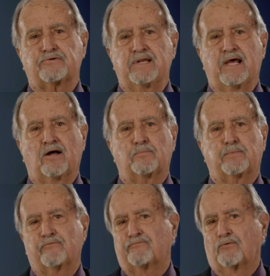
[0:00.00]

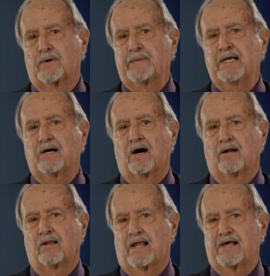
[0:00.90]
personnel performing
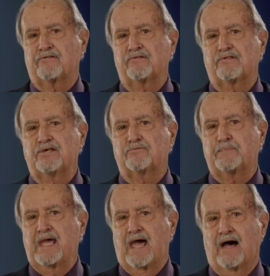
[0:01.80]
on a
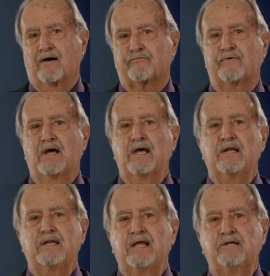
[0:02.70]
licensee's behalf
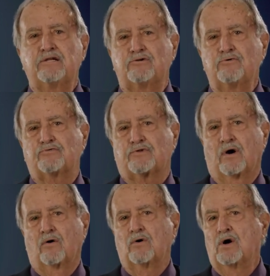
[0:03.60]
need to do
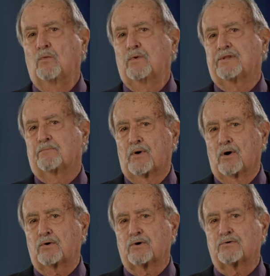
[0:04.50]
so with the
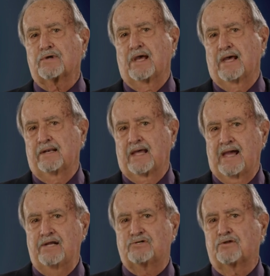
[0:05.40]
broker's and
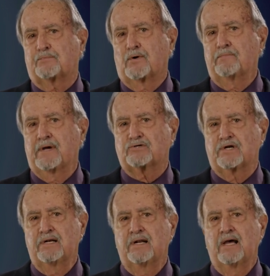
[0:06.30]
agent's
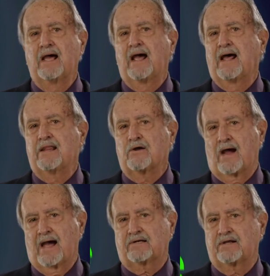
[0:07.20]
permission and
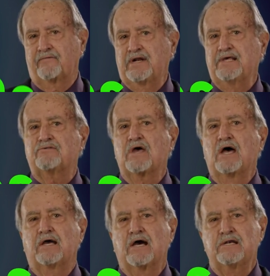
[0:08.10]
their activities
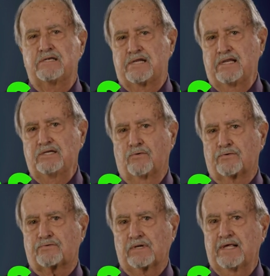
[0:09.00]

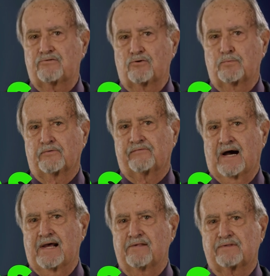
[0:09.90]
continuously
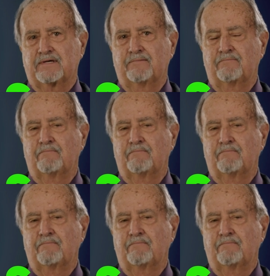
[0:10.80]
supervised.